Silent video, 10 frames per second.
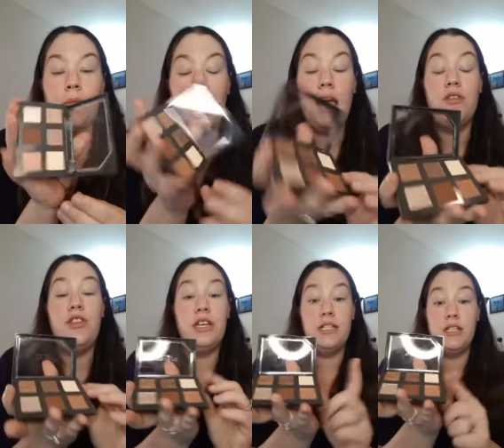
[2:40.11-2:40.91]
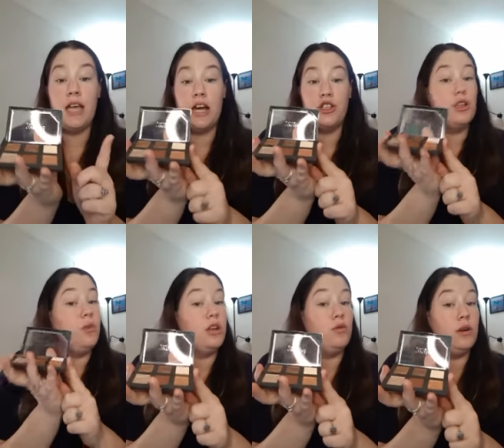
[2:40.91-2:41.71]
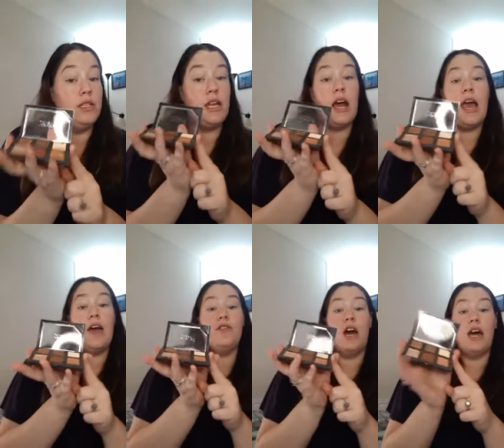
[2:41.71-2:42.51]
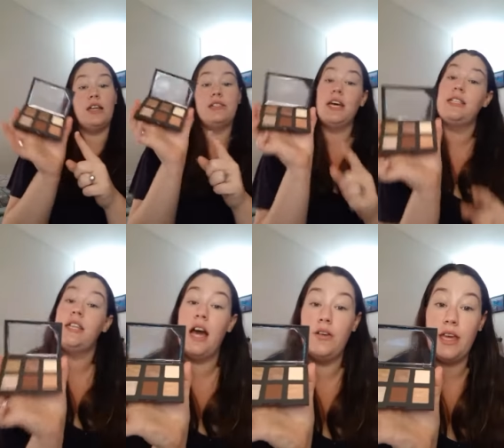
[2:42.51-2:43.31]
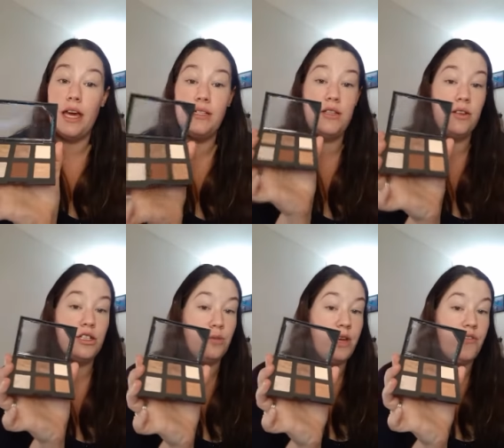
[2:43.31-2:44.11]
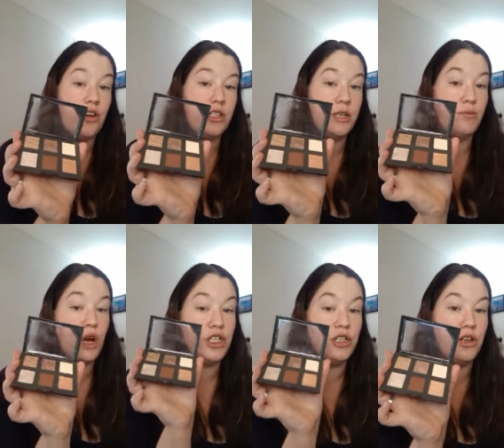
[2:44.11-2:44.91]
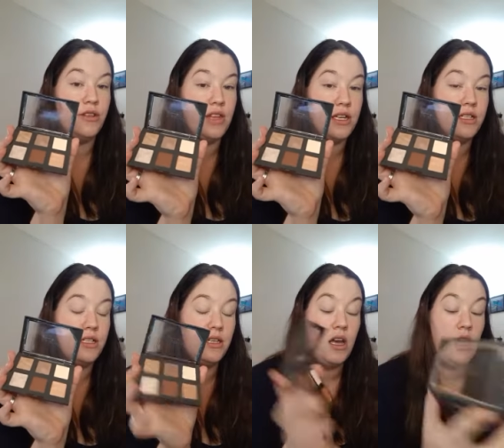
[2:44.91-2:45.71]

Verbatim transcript: And this is actually one of the ones that I have not tested out yet. So this will be a first impressions on this.